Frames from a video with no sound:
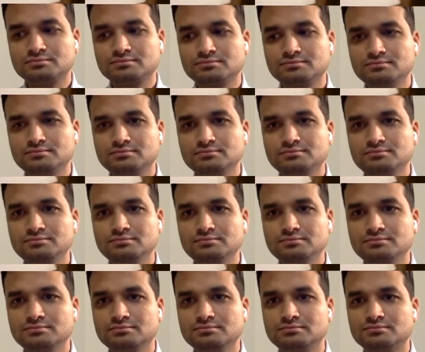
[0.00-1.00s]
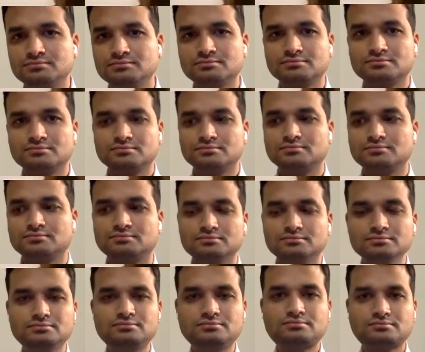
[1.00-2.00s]

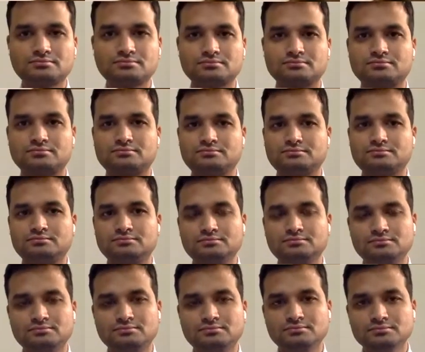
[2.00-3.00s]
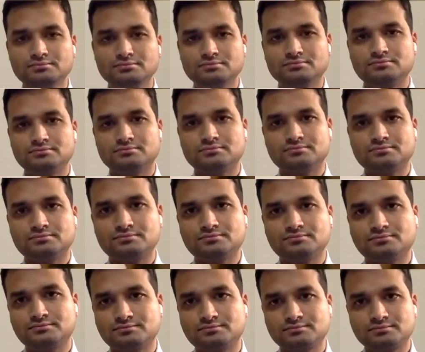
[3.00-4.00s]

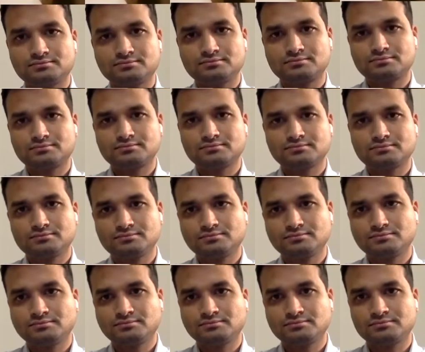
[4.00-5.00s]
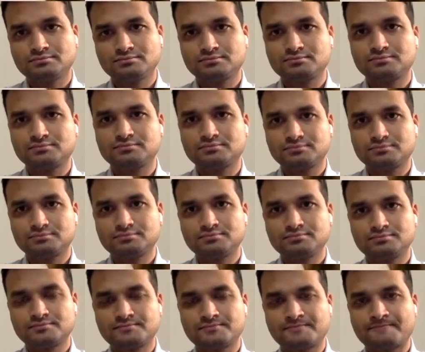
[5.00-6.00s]

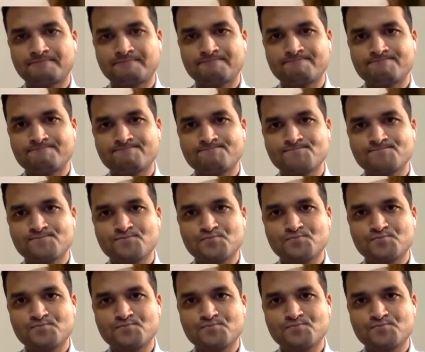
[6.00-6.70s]
(not speaking)